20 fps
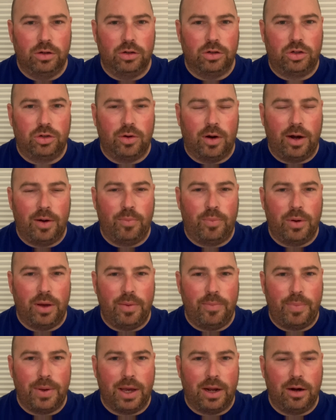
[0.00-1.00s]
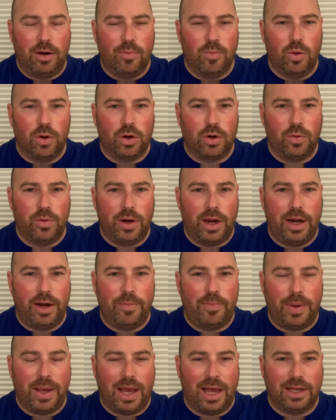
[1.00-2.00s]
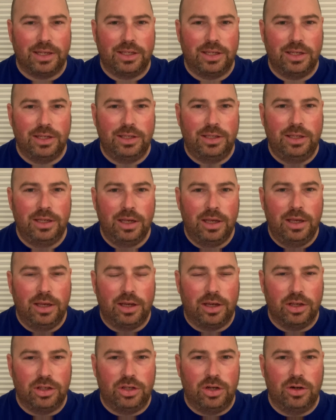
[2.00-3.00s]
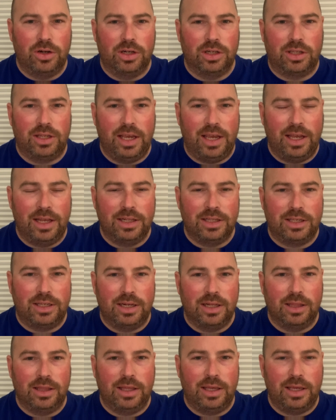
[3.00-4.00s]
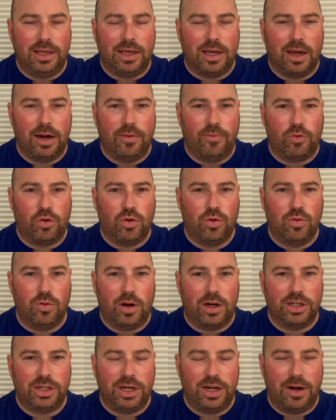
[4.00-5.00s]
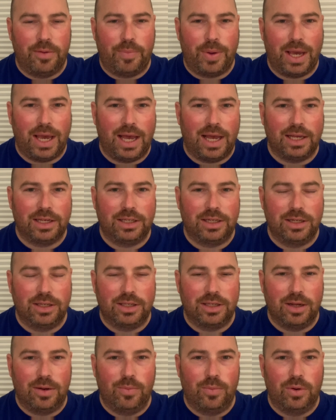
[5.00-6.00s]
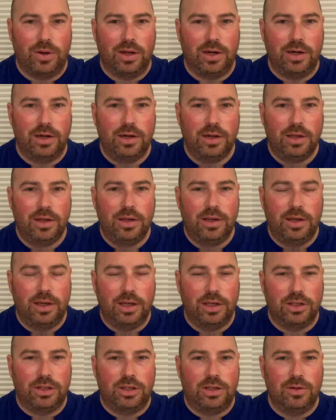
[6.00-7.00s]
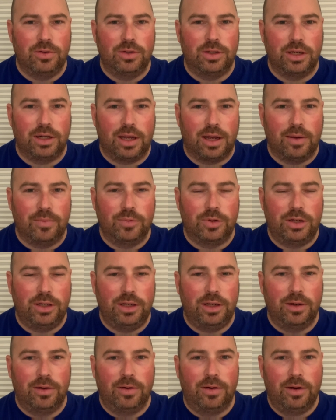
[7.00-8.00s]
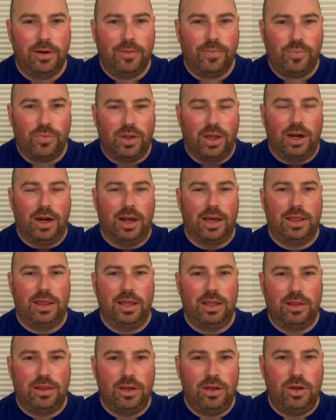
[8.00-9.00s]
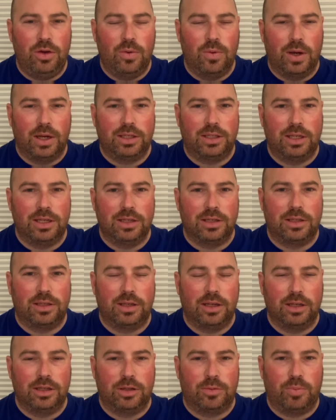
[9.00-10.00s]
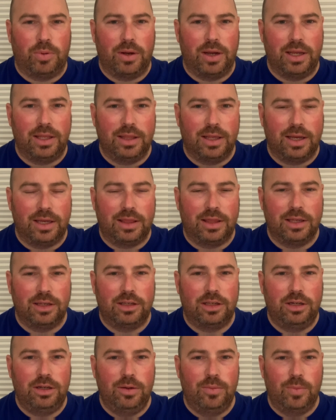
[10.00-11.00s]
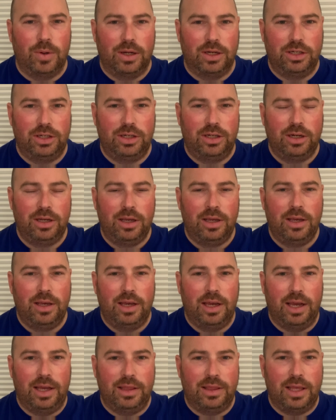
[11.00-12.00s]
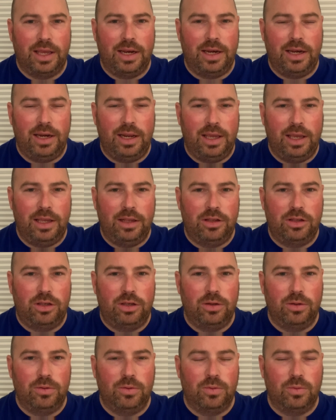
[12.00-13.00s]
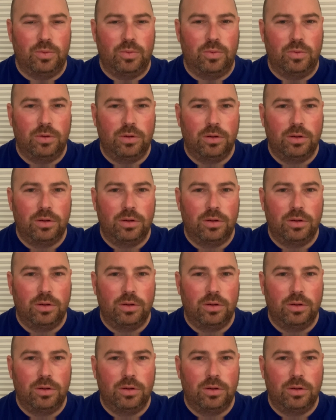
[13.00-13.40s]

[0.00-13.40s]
try to play better, more creative passes, because you're just instantly kind of crushing a pass to someone as soon as it comes to you. And I think the US is playing like this too much, and they need to